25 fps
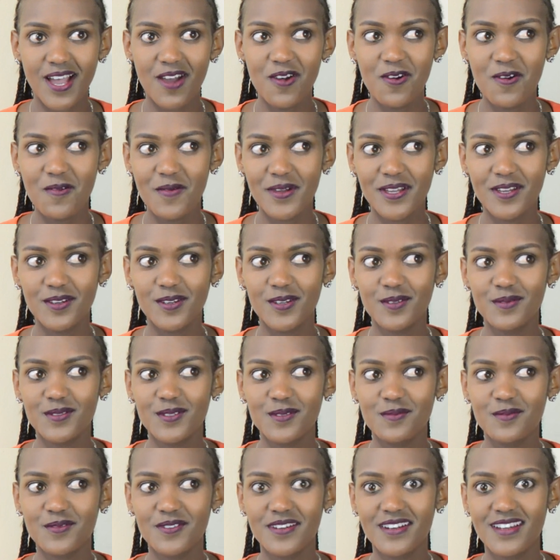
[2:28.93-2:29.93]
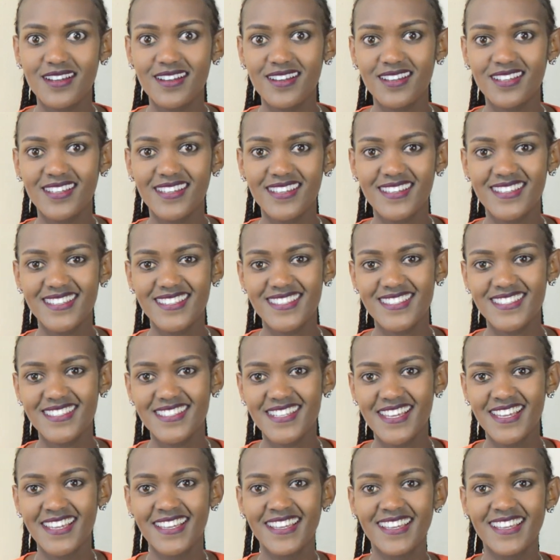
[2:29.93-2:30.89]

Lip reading: Oh my god, I'm surprised.